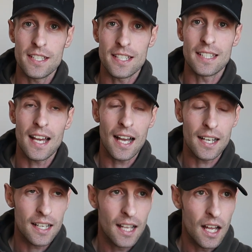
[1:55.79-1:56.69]
this
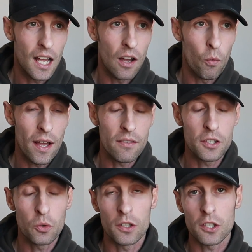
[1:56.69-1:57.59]
attack,
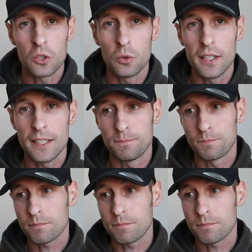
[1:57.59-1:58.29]
whatever you want to call it.